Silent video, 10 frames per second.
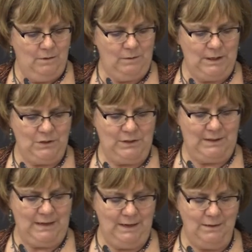reaches
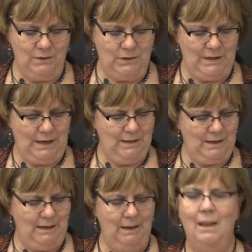the
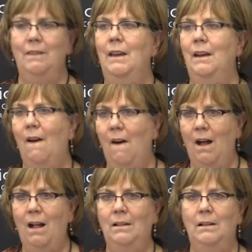understanding that
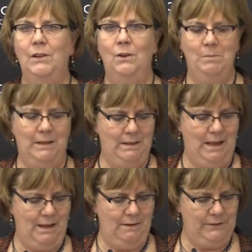all human
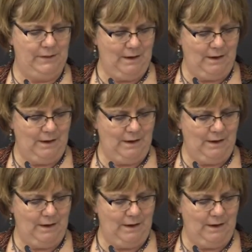lives